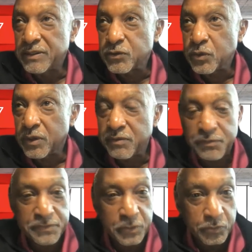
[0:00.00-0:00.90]
is sort of a
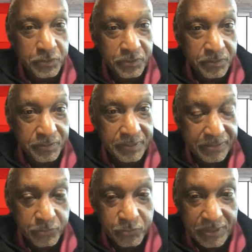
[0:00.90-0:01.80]
filter
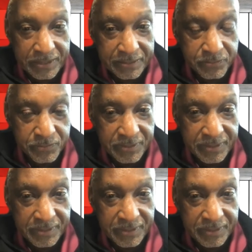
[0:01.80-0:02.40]
exercise.